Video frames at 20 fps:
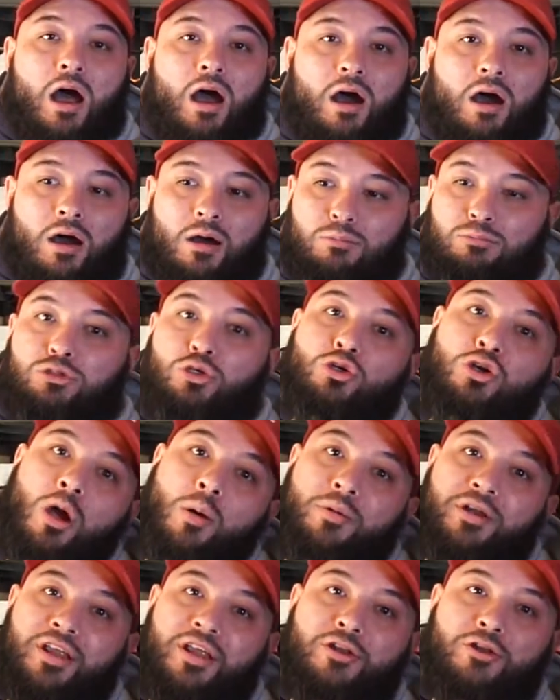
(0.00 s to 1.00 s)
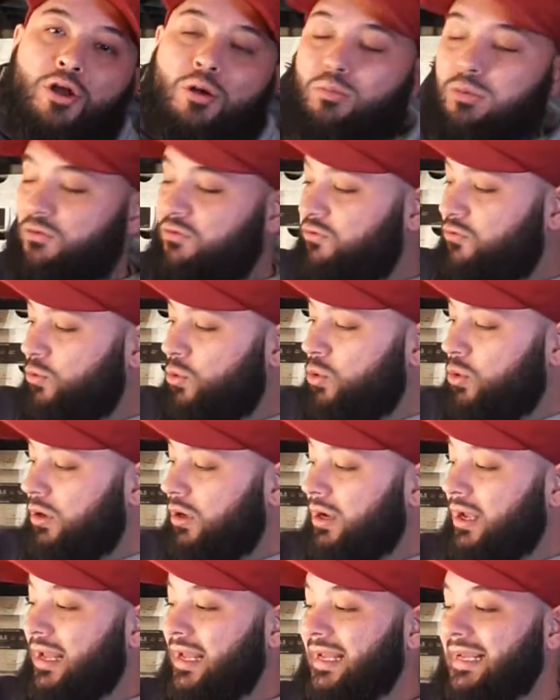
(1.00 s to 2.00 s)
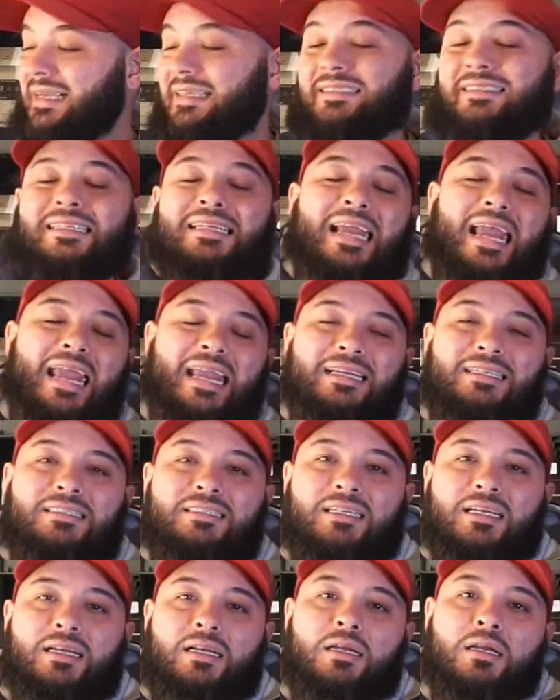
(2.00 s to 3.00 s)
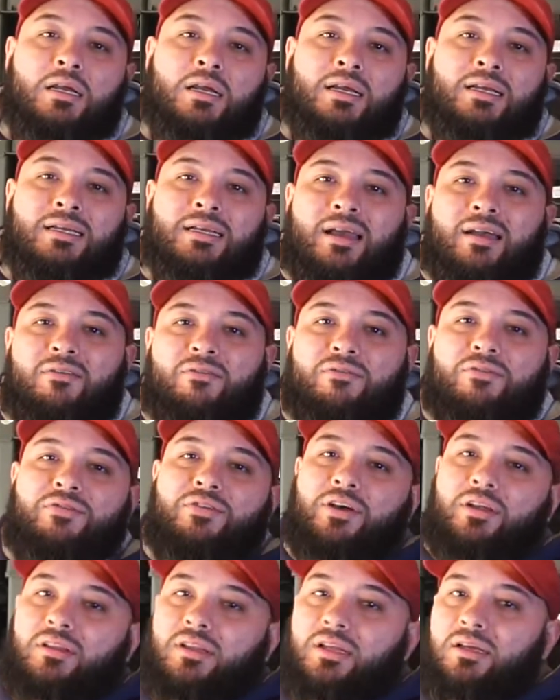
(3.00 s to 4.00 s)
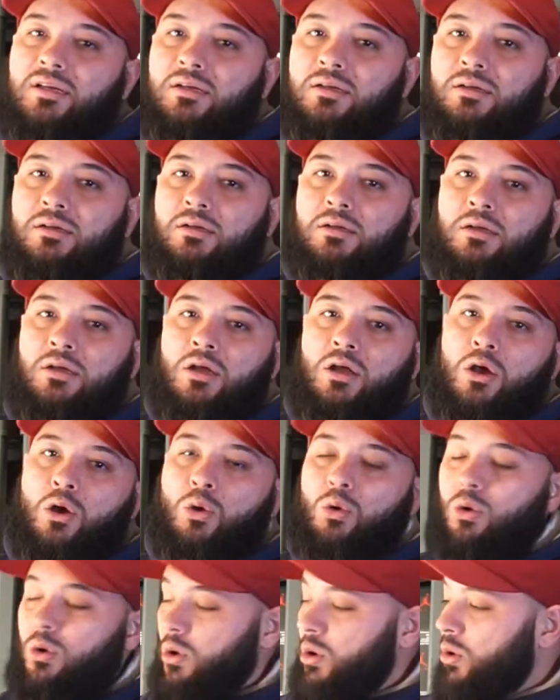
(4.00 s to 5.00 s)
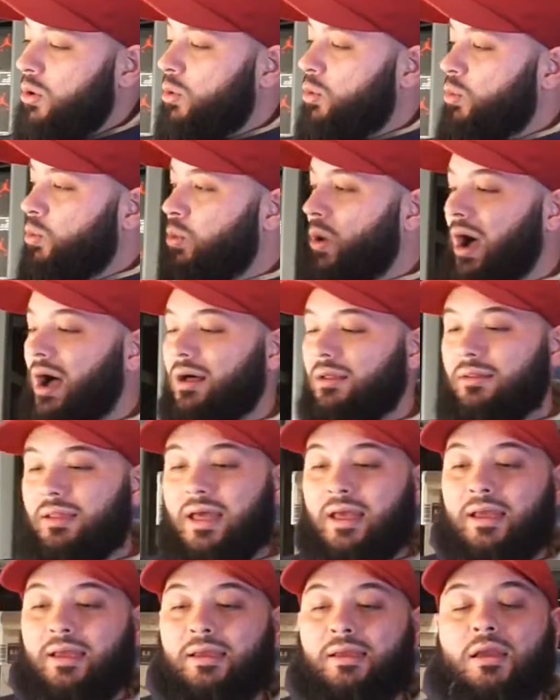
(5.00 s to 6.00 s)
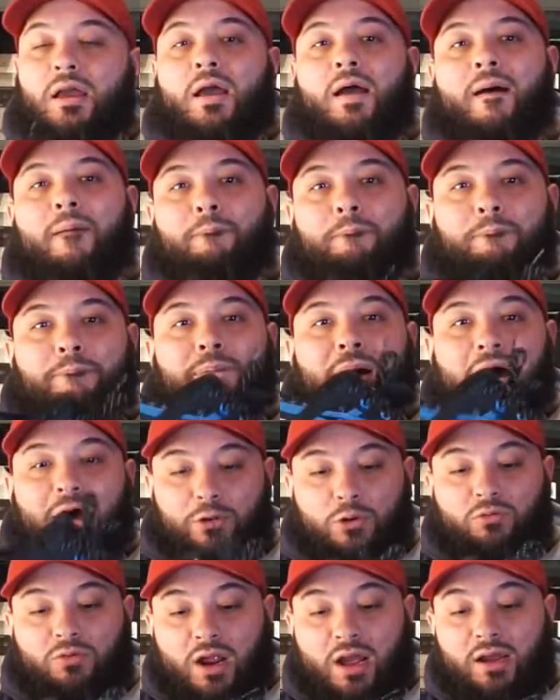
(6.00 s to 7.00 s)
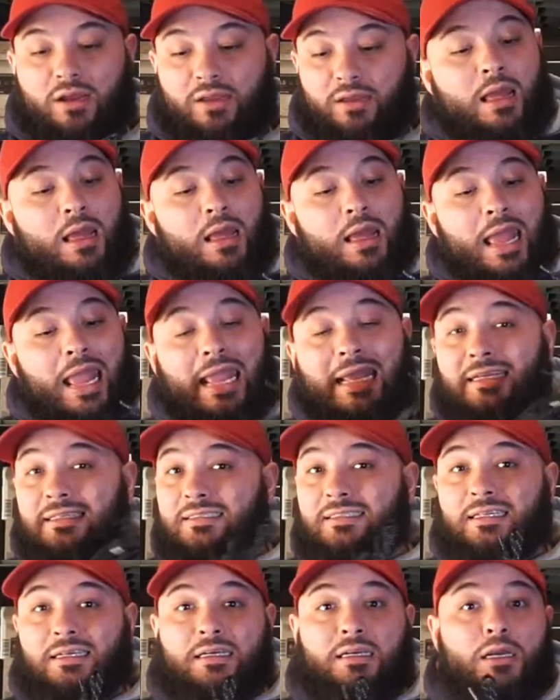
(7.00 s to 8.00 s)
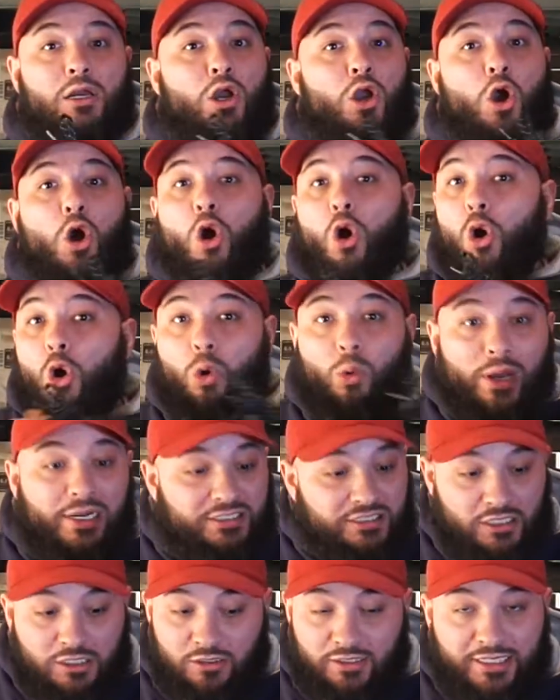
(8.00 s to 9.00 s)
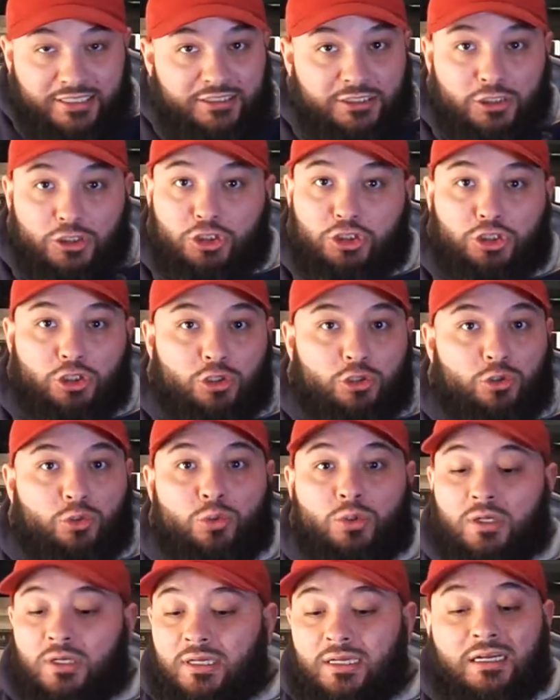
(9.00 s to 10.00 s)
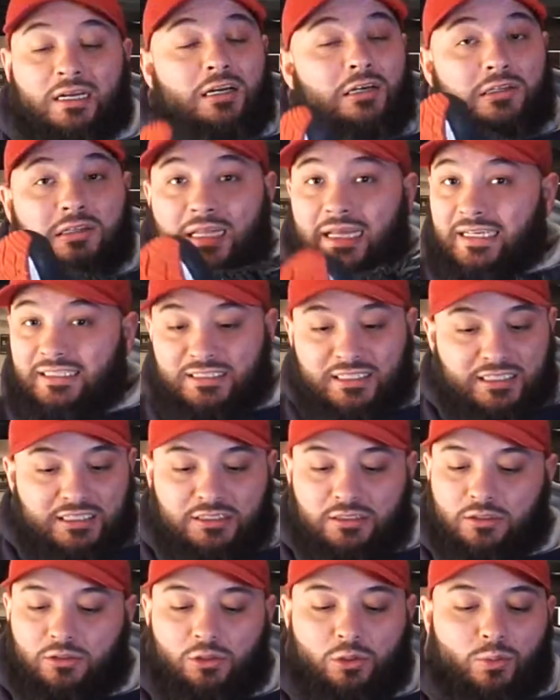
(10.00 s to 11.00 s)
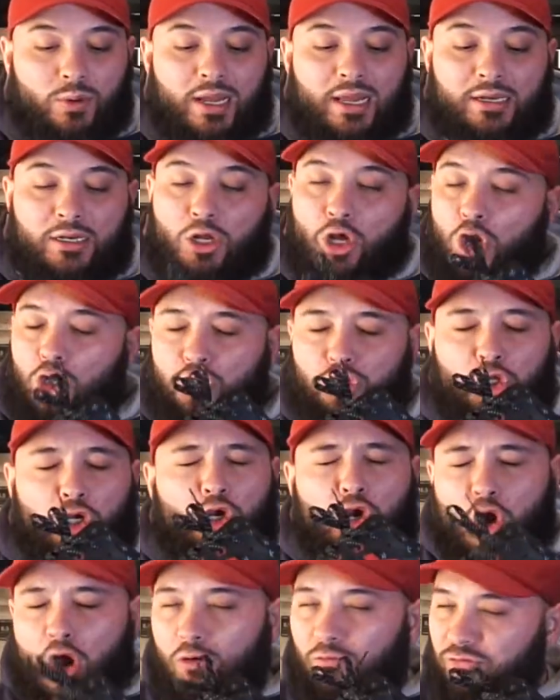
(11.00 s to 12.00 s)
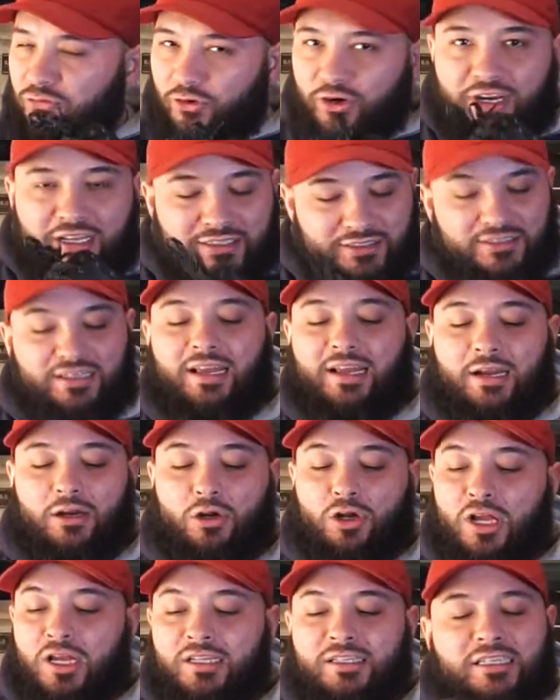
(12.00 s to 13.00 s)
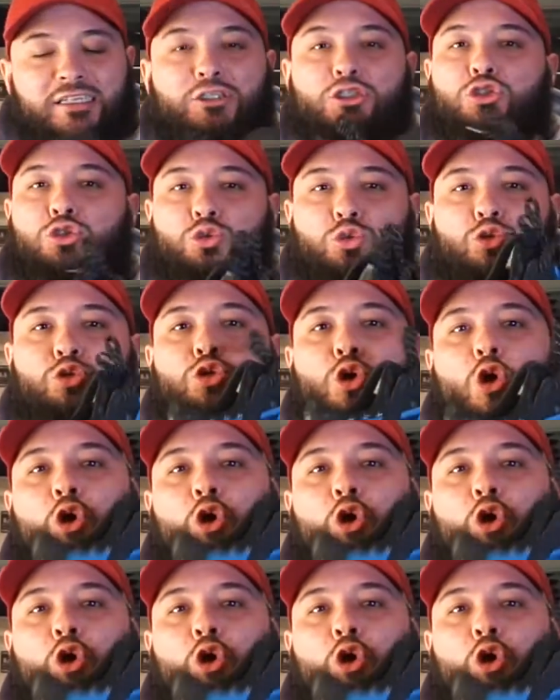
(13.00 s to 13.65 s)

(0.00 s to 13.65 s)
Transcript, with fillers: Um, so coming in at number four is the ASIC Villa Wale Bottle Rocket. ASIC, always a classic shoe, classic silhouette. The comfort is there. These shoes